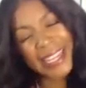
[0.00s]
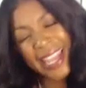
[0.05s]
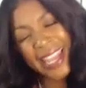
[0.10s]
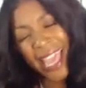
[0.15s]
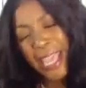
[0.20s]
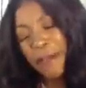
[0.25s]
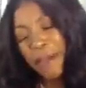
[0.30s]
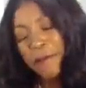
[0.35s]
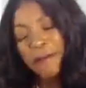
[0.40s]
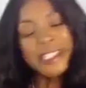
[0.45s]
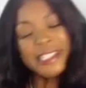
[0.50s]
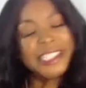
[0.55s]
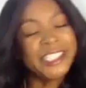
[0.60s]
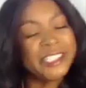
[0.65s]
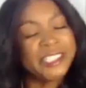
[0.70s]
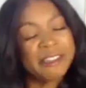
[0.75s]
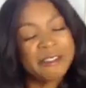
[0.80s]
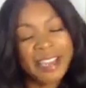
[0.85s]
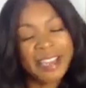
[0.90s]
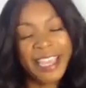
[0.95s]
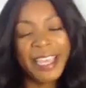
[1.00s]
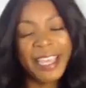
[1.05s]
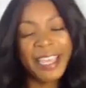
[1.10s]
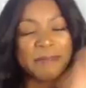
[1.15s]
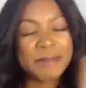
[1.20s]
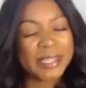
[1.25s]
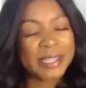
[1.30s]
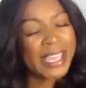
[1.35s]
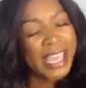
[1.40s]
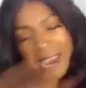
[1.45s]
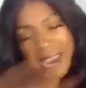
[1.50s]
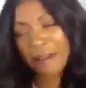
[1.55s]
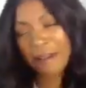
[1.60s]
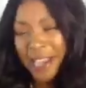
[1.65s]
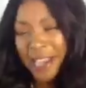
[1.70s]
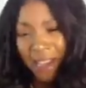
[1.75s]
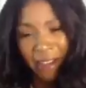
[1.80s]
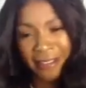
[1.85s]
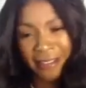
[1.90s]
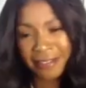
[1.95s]
my language, Joanne, but
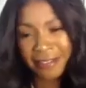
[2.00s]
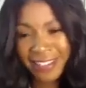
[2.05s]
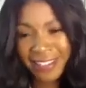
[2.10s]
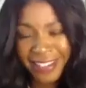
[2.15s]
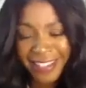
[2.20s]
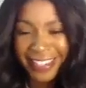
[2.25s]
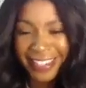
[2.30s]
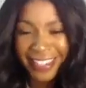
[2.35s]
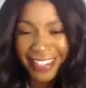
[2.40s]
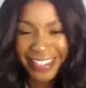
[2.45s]
carry on.